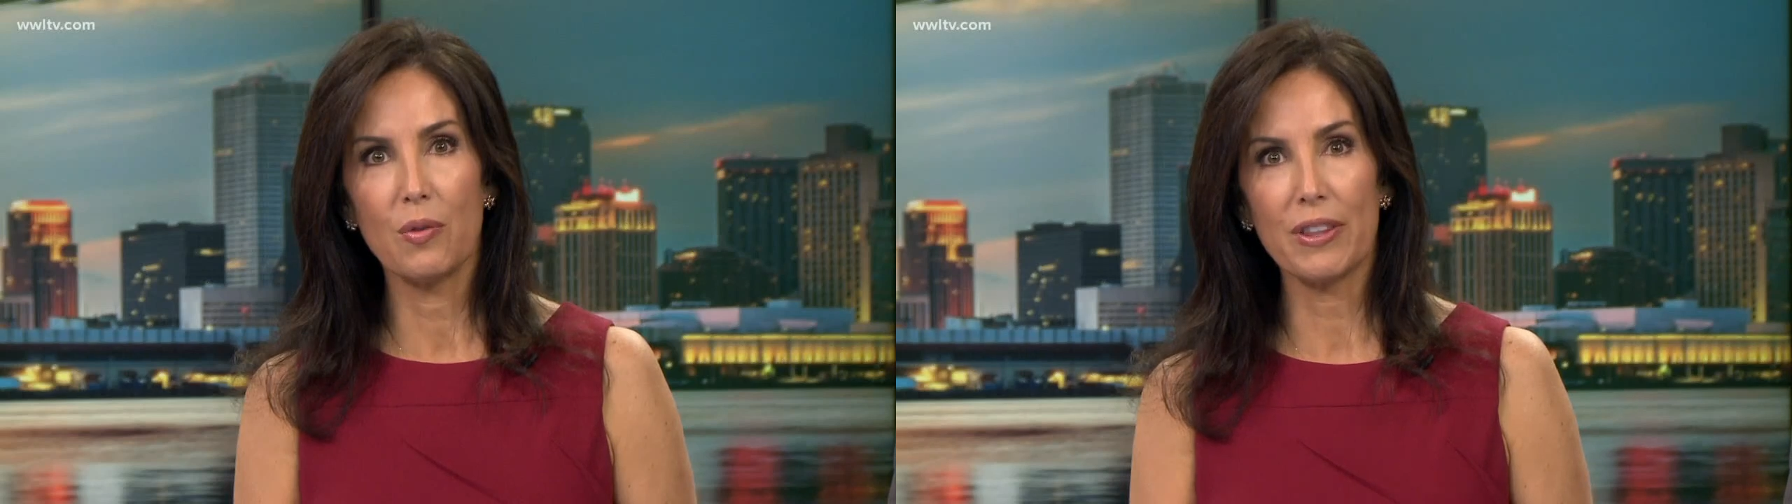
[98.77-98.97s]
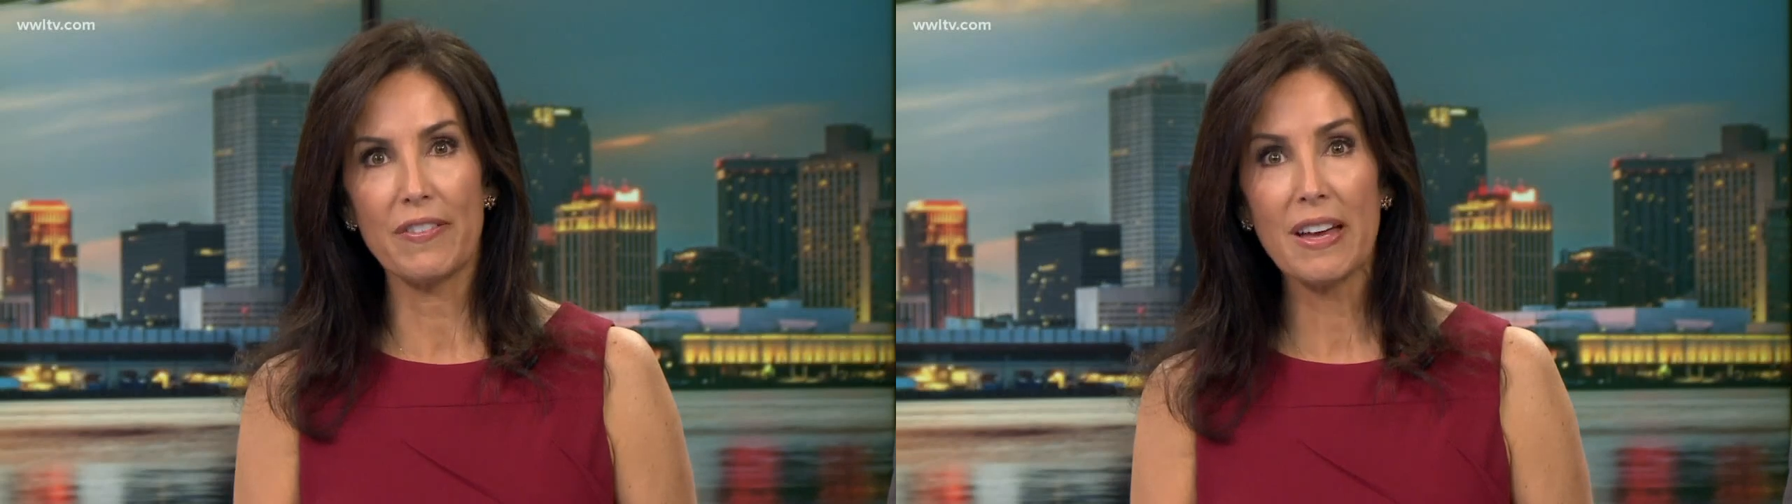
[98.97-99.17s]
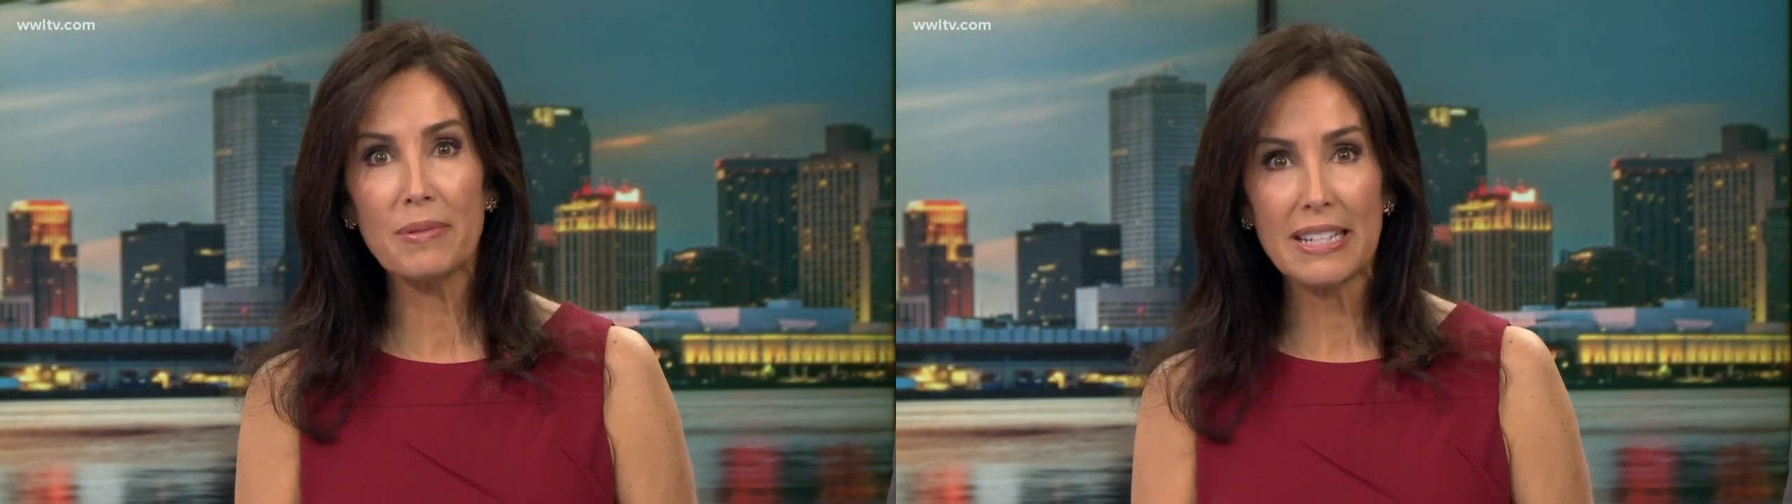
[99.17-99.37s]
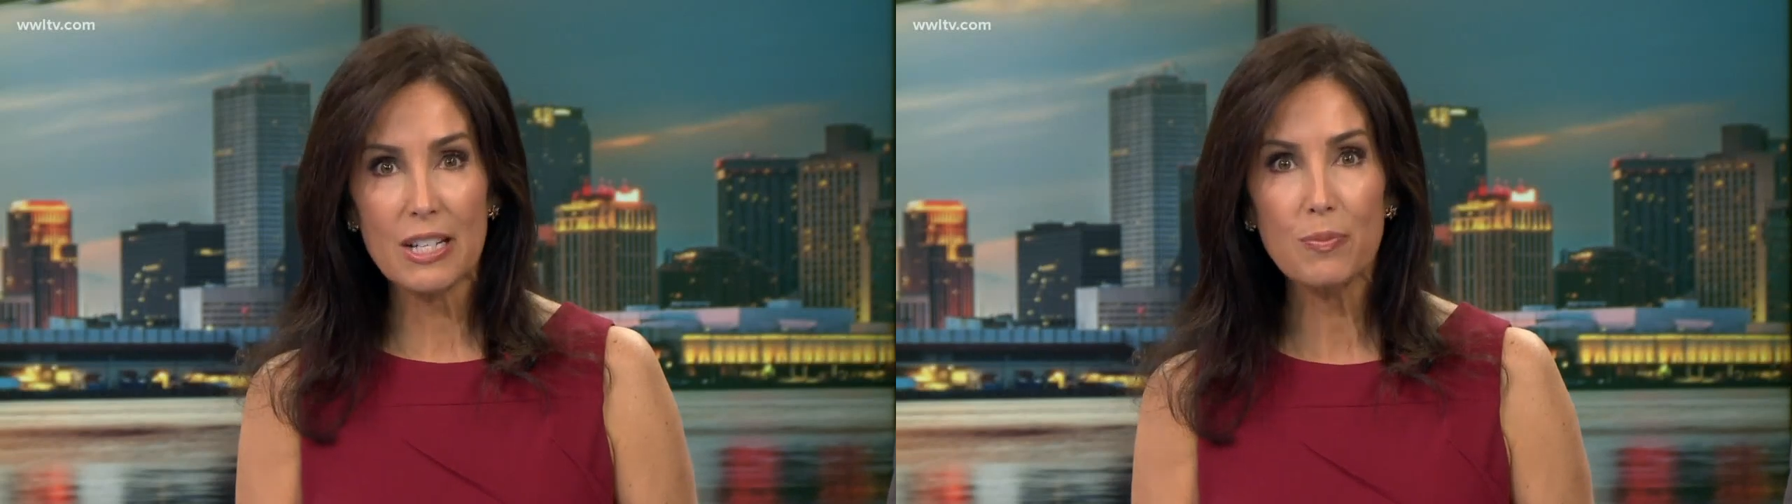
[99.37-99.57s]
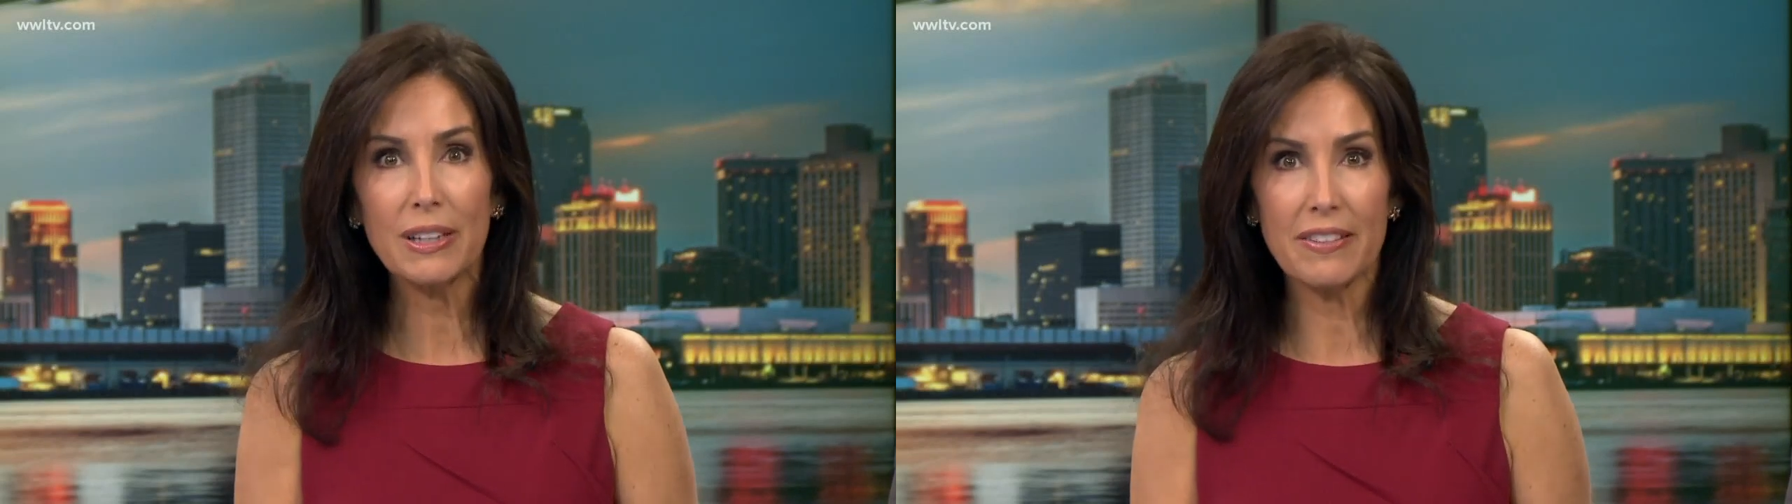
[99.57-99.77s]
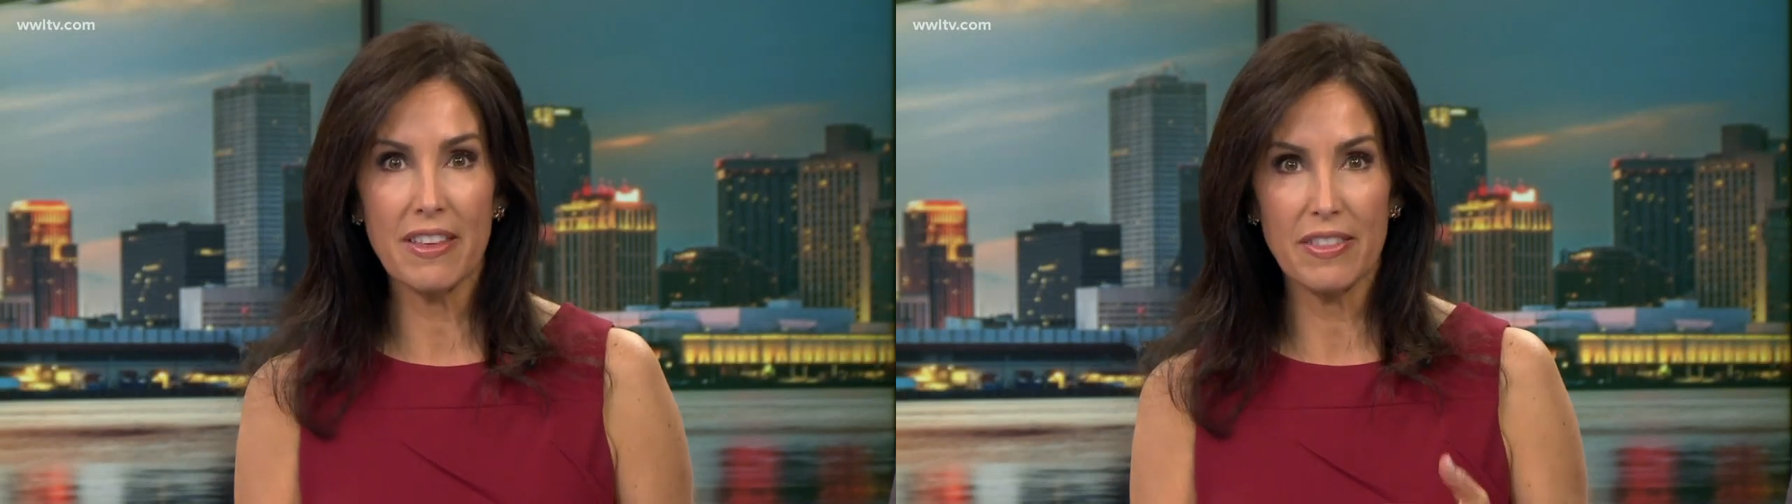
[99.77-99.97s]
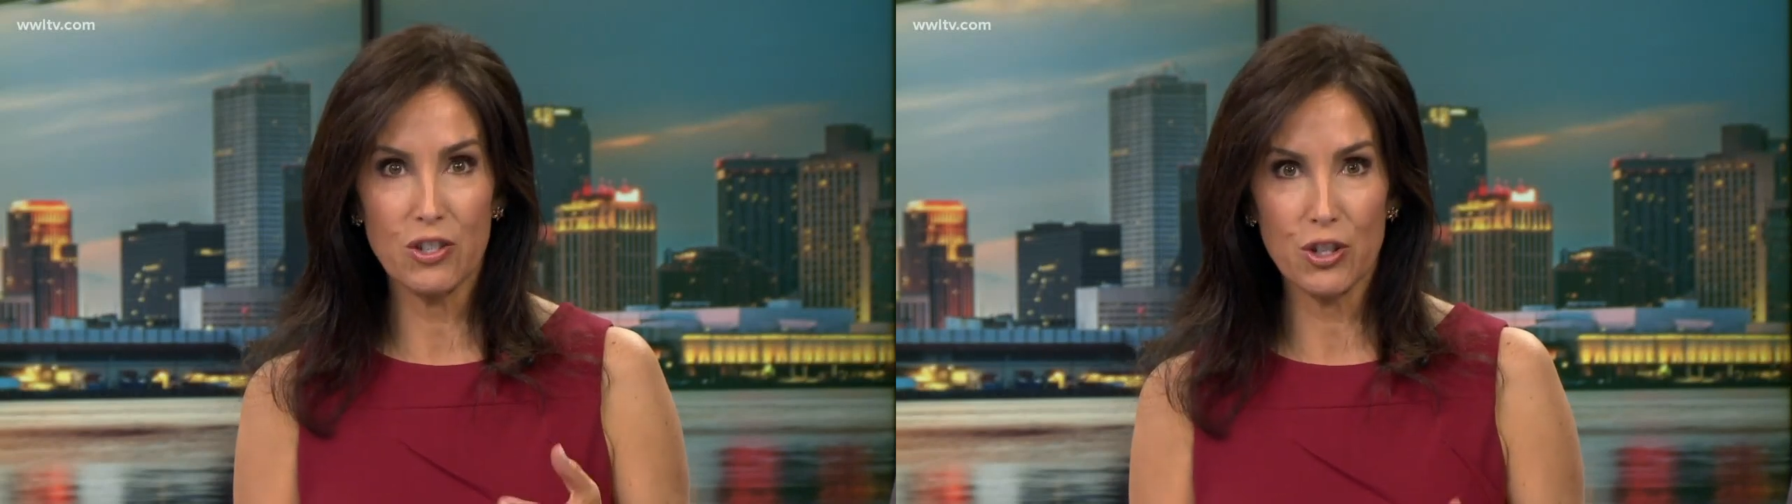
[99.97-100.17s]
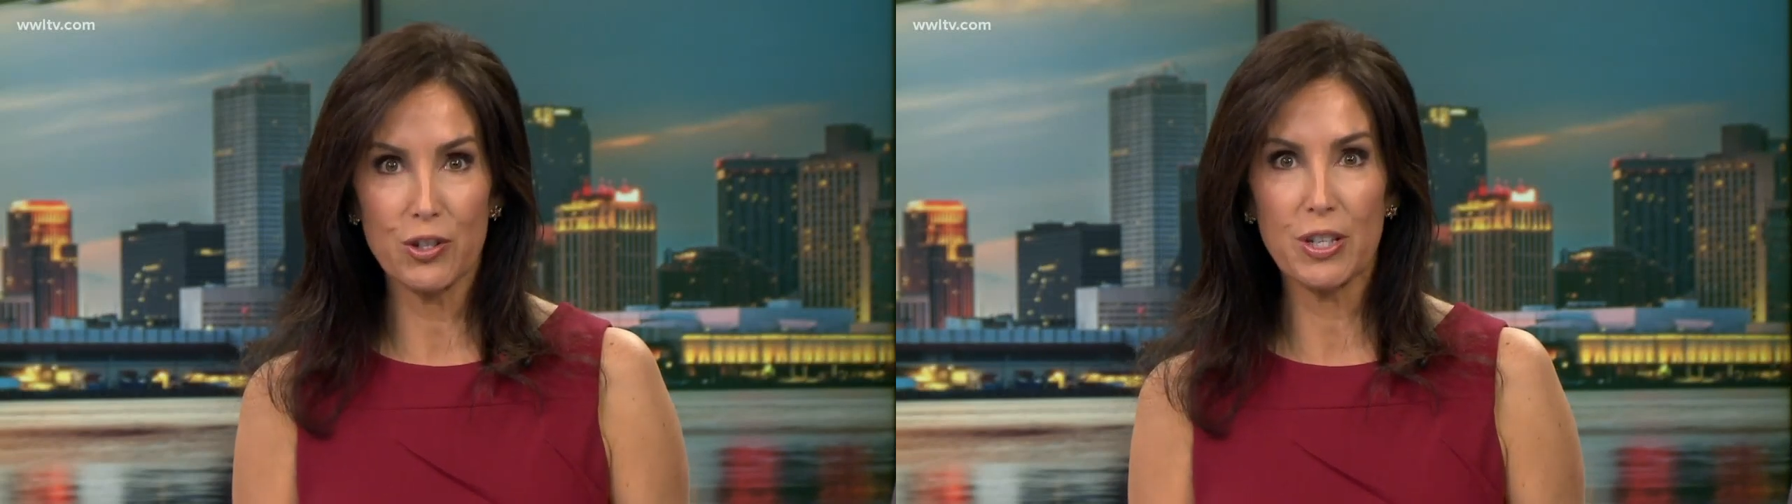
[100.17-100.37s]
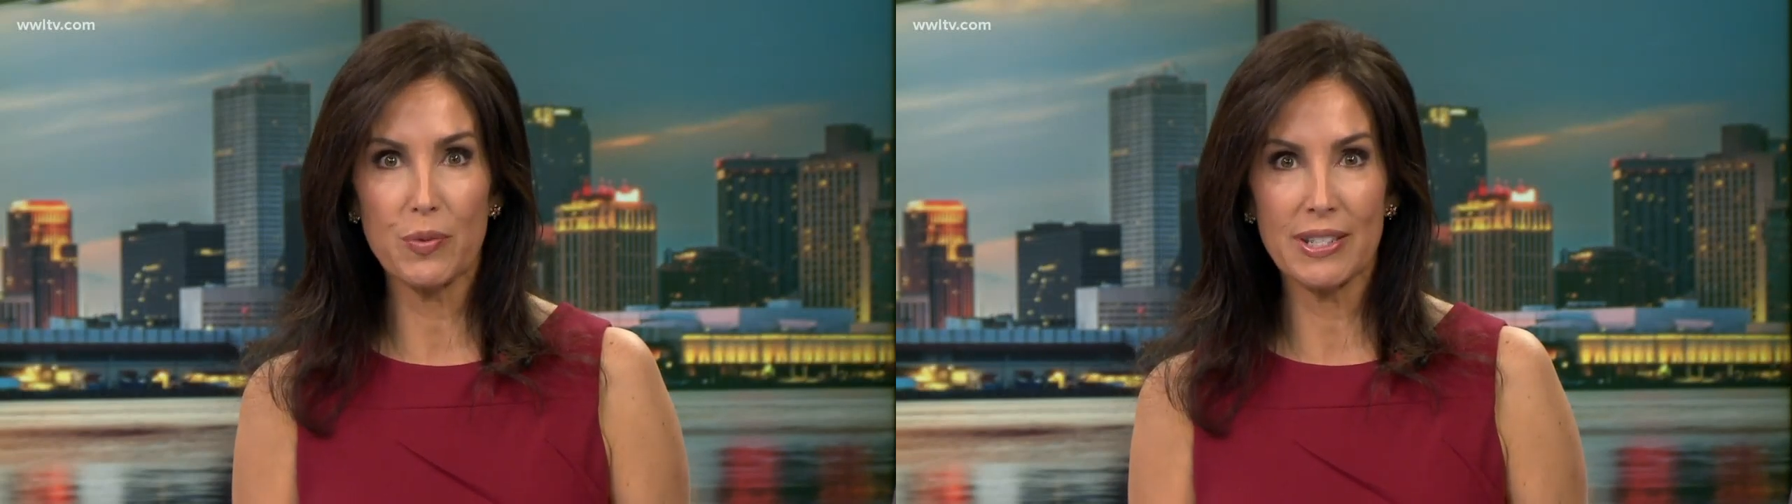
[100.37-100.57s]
Well, the family does believe that the jersey